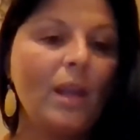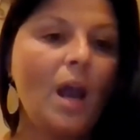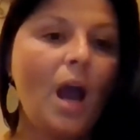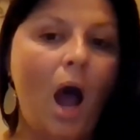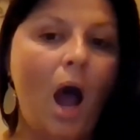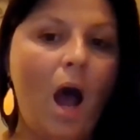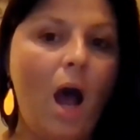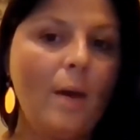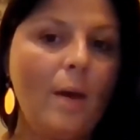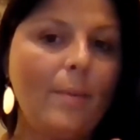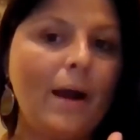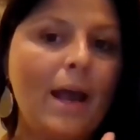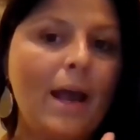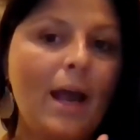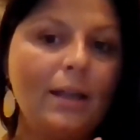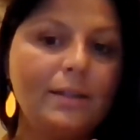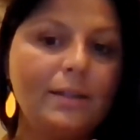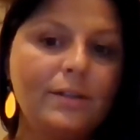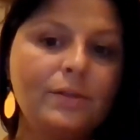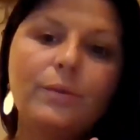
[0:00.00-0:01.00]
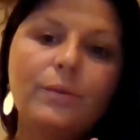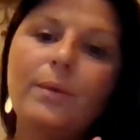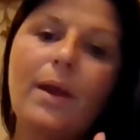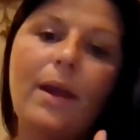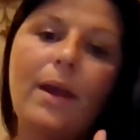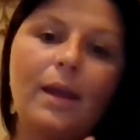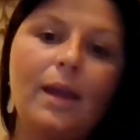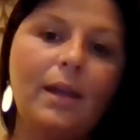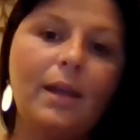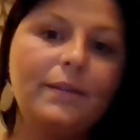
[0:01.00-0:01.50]
I had to
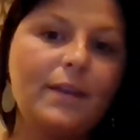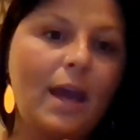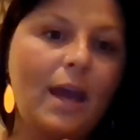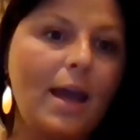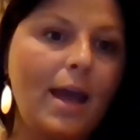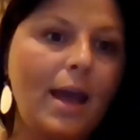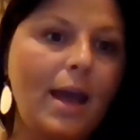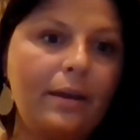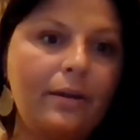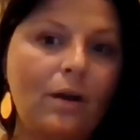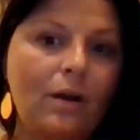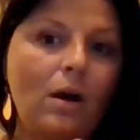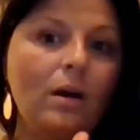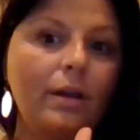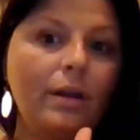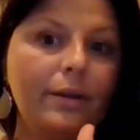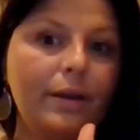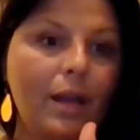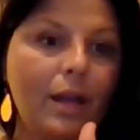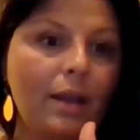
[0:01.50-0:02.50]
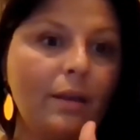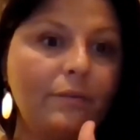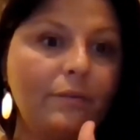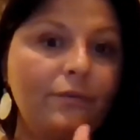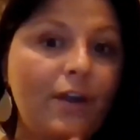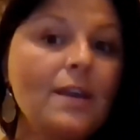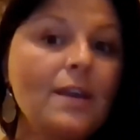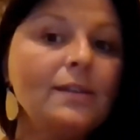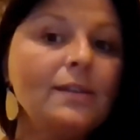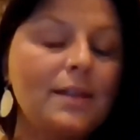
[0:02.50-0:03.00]
hit that head on and
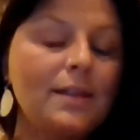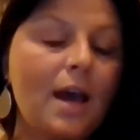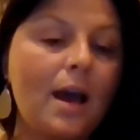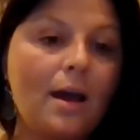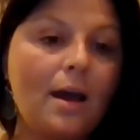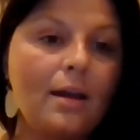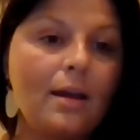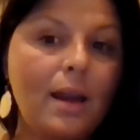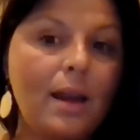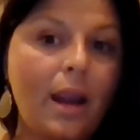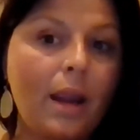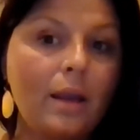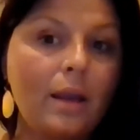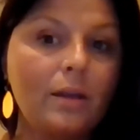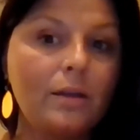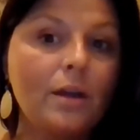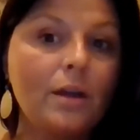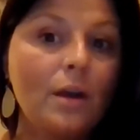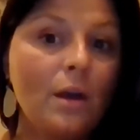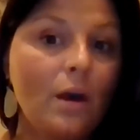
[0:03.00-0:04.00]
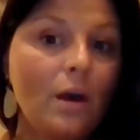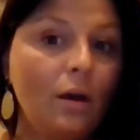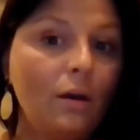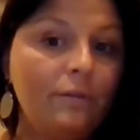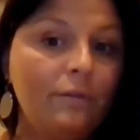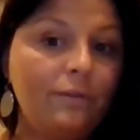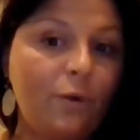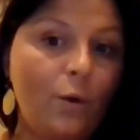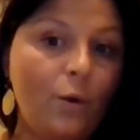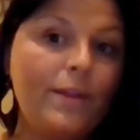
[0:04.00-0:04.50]
face that. And
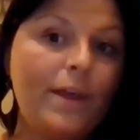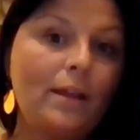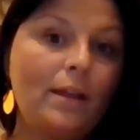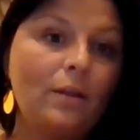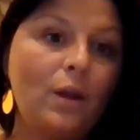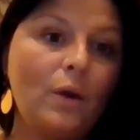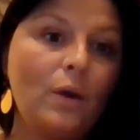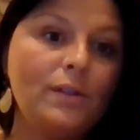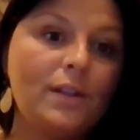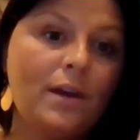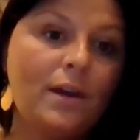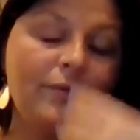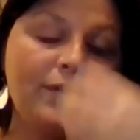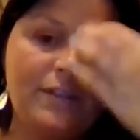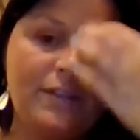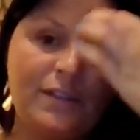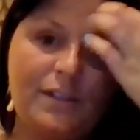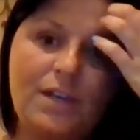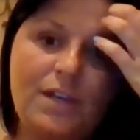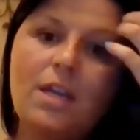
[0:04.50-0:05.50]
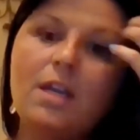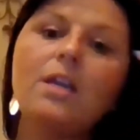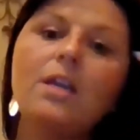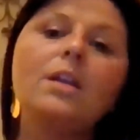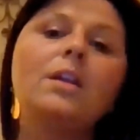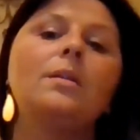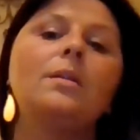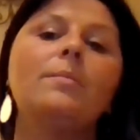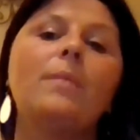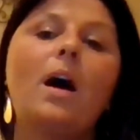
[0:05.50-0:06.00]
for that low
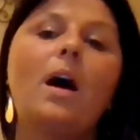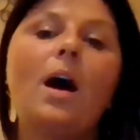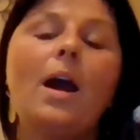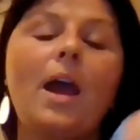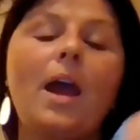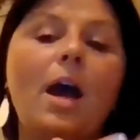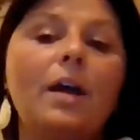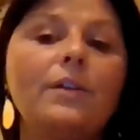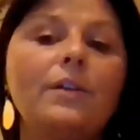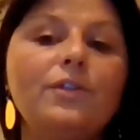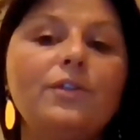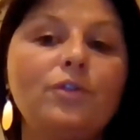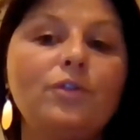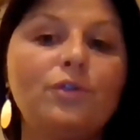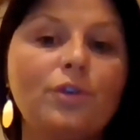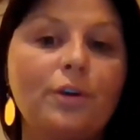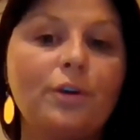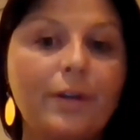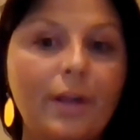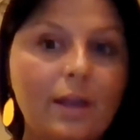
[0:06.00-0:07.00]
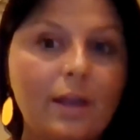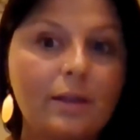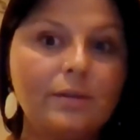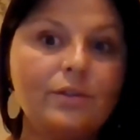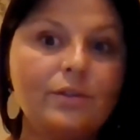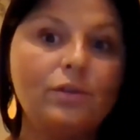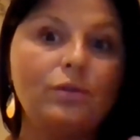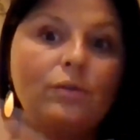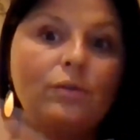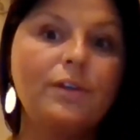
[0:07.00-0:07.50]
self-esteem, I had to turn it
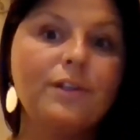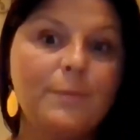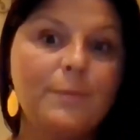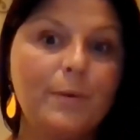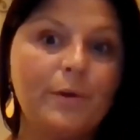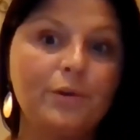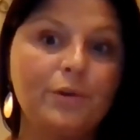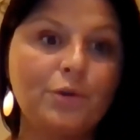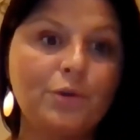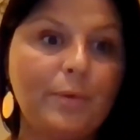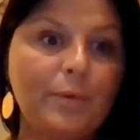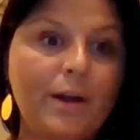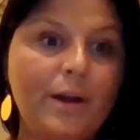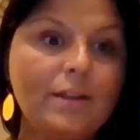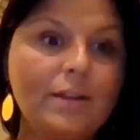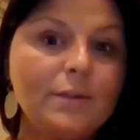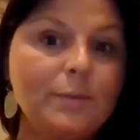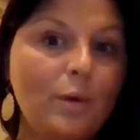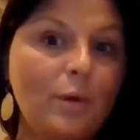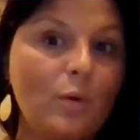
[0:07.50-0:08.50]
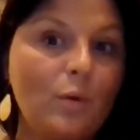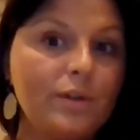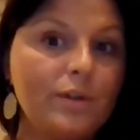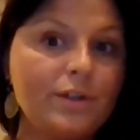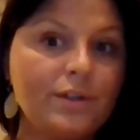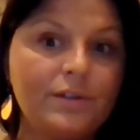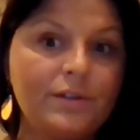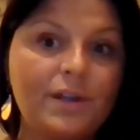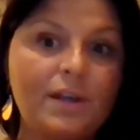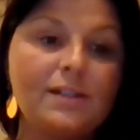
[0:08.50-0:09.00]
into a spiritual principle,
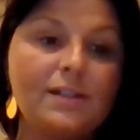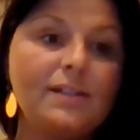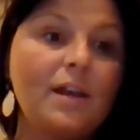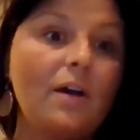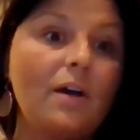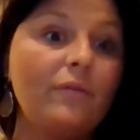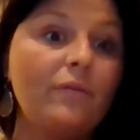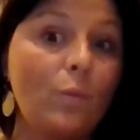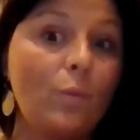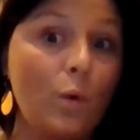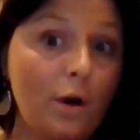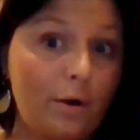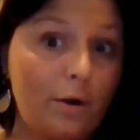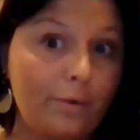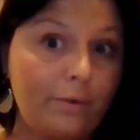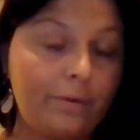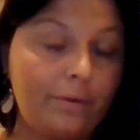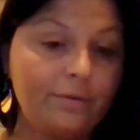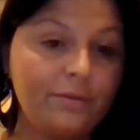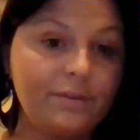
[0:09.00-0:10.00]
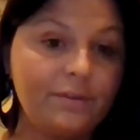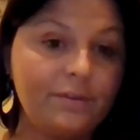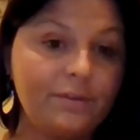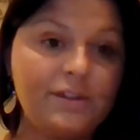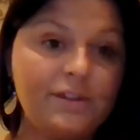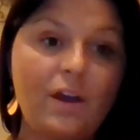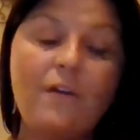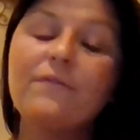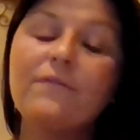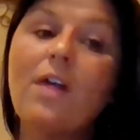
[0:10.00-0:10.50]
which is like self-worth,
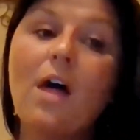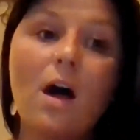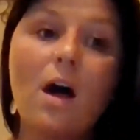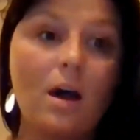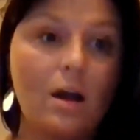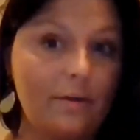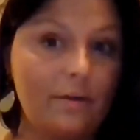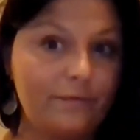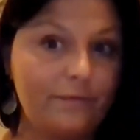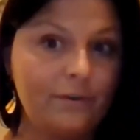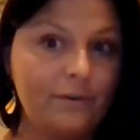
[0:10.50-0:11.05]
self-love,